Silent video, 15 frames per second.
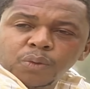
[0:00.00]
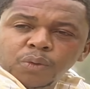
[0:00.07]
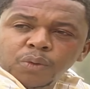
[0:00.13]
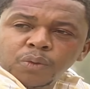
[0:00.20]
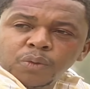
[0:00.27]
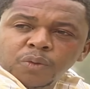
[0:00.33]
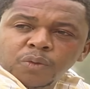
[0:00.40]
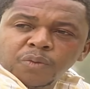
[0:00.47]

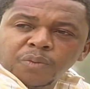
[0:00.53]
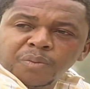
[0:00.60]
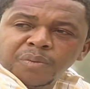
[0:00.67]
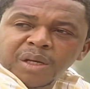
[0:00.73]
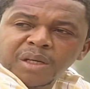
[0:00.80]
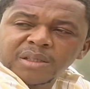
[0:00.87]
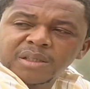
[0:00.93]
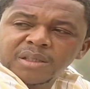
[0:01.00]

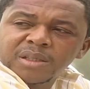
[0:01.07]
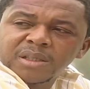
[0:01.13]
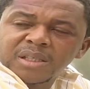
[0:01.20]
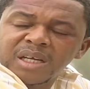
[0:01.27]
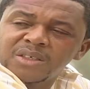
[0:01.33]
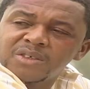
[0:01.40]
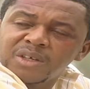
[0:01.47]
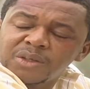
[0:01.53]
met
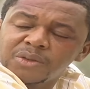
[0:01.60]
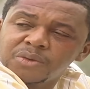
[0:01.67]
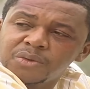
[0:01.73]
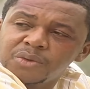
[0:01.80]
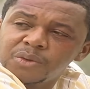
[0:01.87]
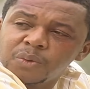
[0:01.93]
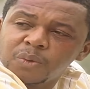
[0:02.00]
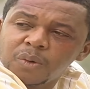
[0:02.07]
Sandra
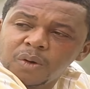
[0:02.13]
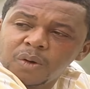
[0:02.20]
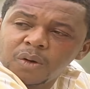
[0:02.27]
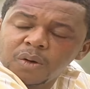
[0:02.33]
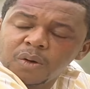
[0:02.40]
during the war?